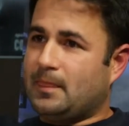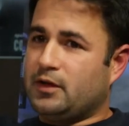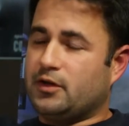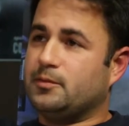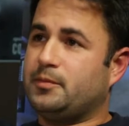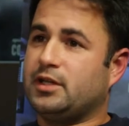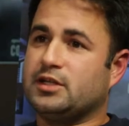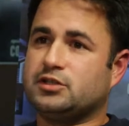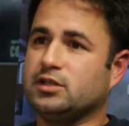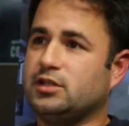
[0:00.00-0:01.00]

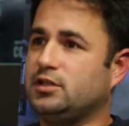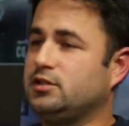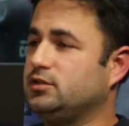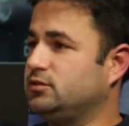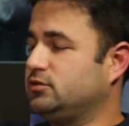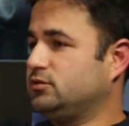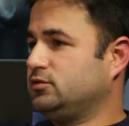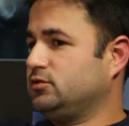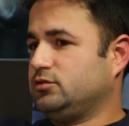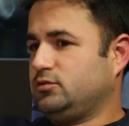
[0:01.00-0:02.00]
Potentially
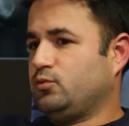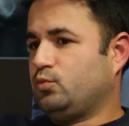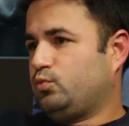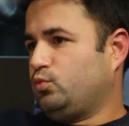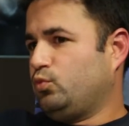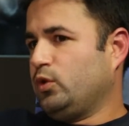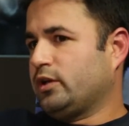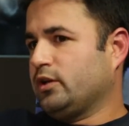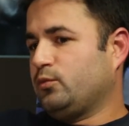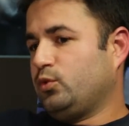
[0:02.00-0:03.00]

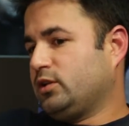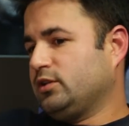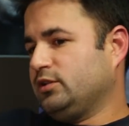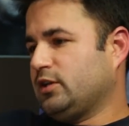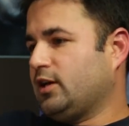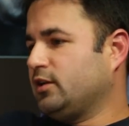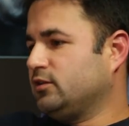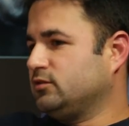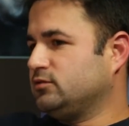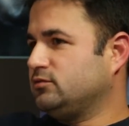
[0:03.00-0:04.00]
we could
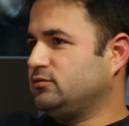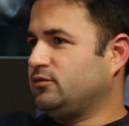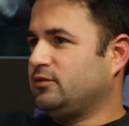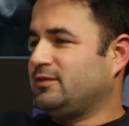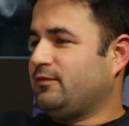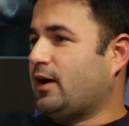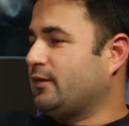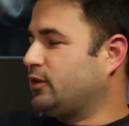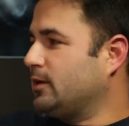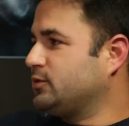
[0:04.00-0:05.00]
design
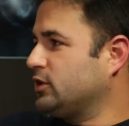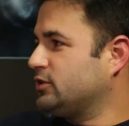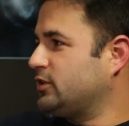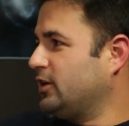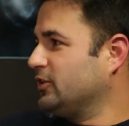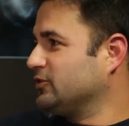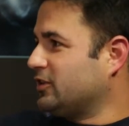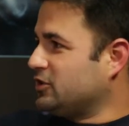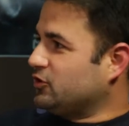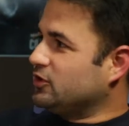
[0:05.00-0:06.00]
5 types of nacelles,
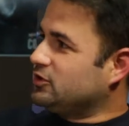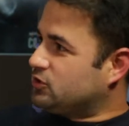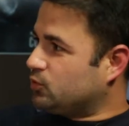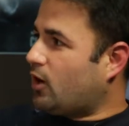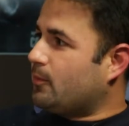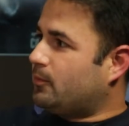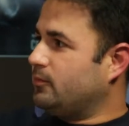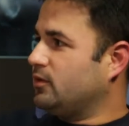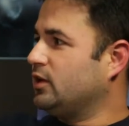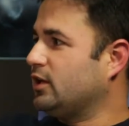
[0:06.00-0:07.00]
and then you could just swap
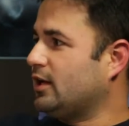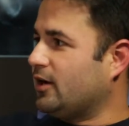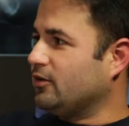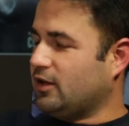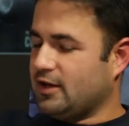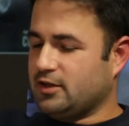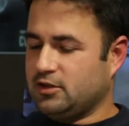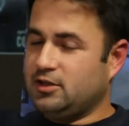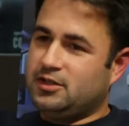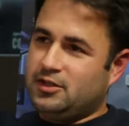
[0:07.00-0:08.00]
in and out,
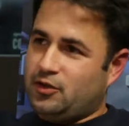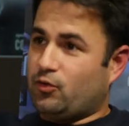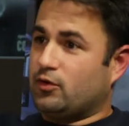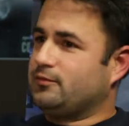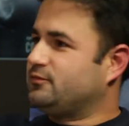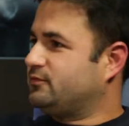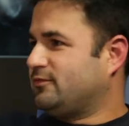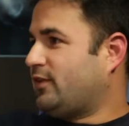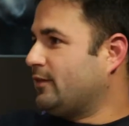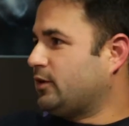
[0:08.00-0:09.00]
or
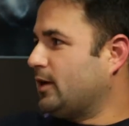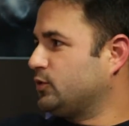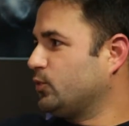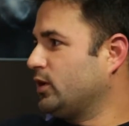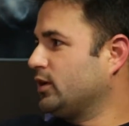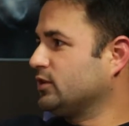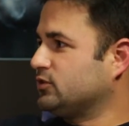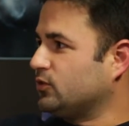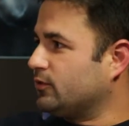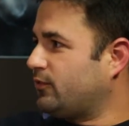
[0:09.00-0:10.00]
5 types of
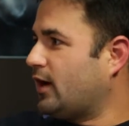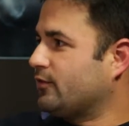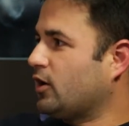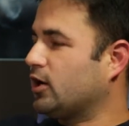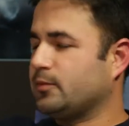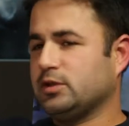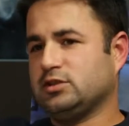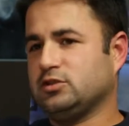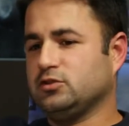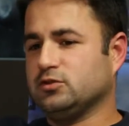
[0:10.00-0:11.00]
wings, or 5 cockpits to